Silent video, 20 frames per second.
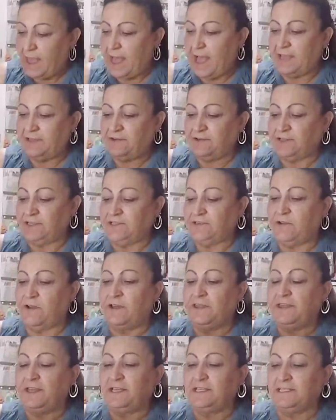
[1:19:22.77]
I just
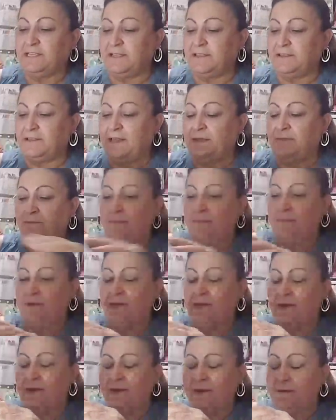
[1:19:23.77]
saw this on
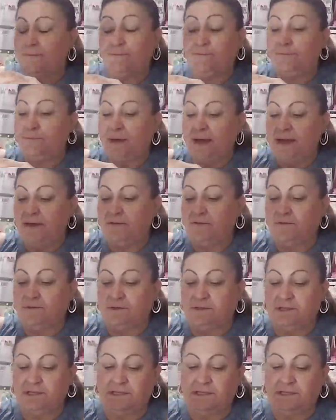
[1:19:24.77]
in Michael's.